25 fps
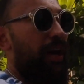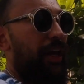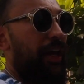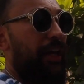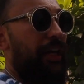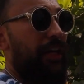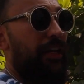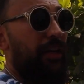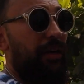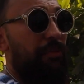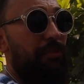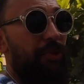
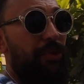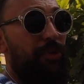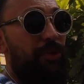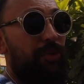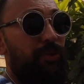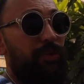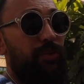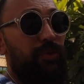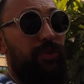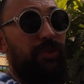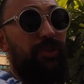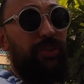income
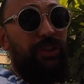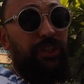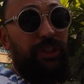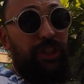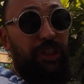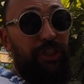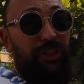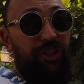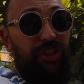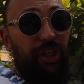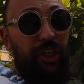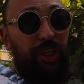through
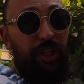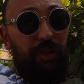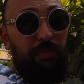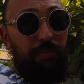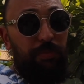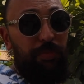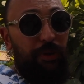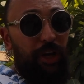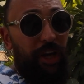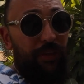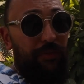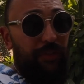teaching,
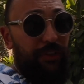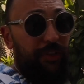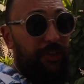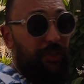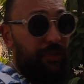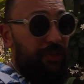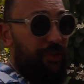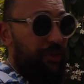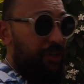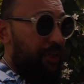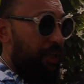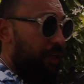private
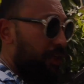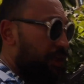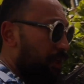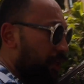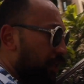tutoring.